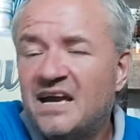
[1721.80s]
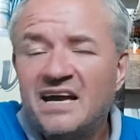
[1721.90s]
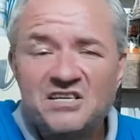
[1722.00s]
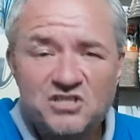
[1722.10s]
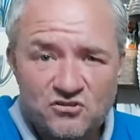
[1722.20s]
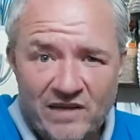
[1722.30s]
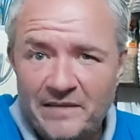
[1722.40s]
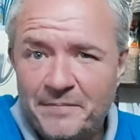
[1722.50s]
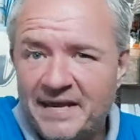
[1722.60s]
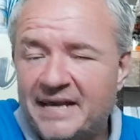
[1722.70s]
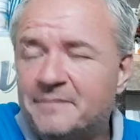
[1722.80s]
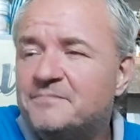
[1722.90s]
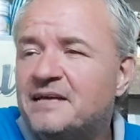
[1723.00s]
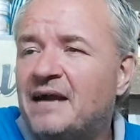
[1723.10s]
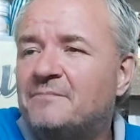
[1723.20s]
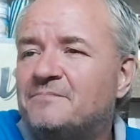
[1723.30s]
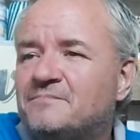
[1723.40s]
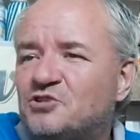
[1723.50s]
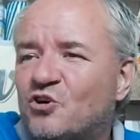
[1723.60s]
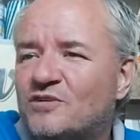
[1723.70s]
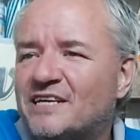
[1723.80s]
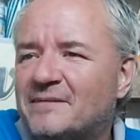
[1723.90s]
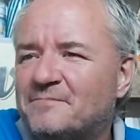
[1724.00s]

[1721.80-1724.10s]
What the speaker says: It's a great beer. Yeah, Geordie.